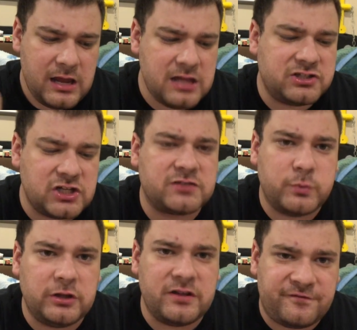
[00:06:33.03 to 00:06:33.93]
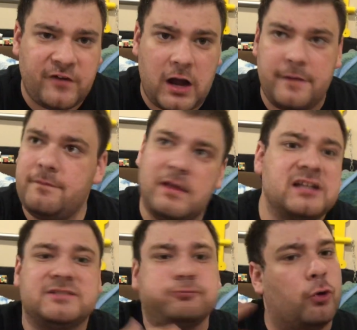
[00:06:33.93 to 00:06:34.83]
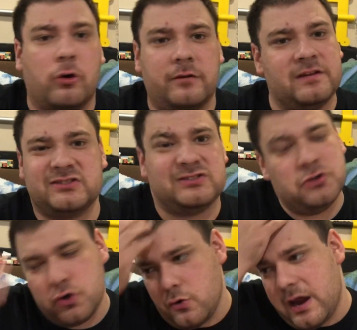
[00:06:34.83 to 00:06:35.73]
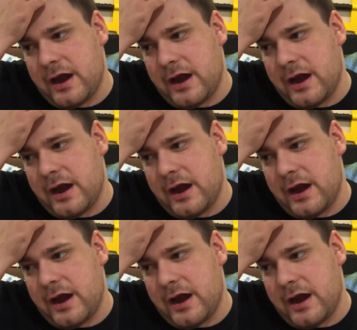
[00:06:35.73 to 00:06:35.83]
it's just really fun exploring this new